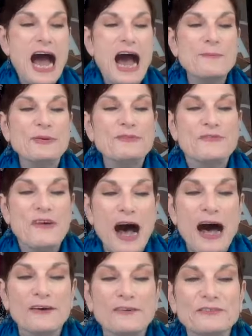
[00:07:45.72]
I'm
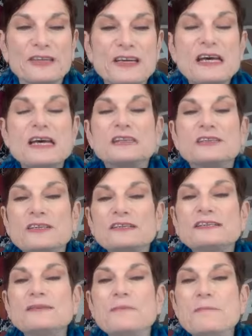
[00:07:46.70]
involved
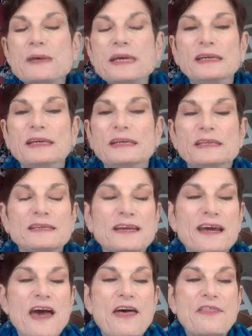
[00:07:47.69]
doesn't mean
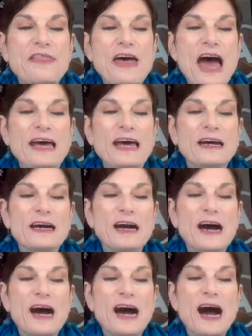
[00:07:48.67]
that
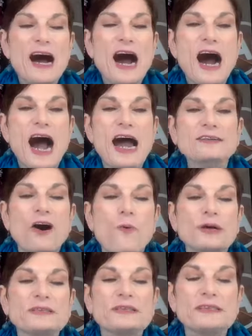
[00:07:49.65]
I know
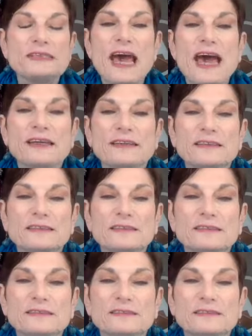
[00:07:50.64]
what to say.
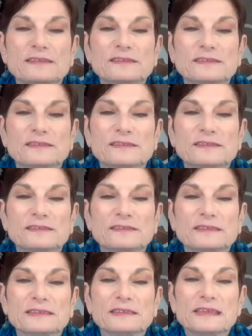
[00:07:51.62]
Mm-hmm.
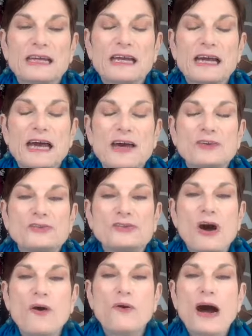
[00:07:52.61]

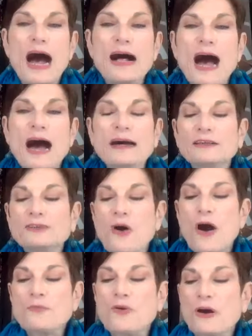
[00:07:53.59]
So i am going to
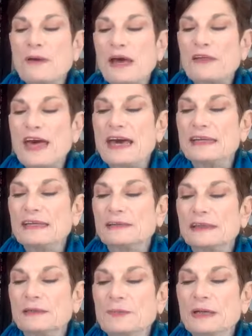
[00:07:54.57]
talk more about that in a
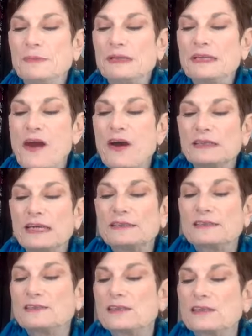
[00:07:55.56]
little bit. But Carole,
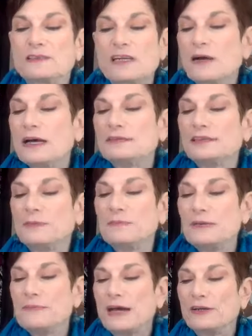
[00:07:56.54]
let's just tell us a little
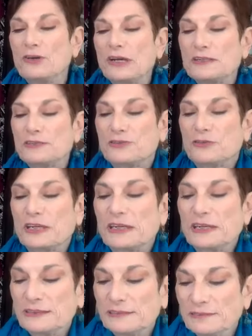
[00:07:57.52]
bit about your history.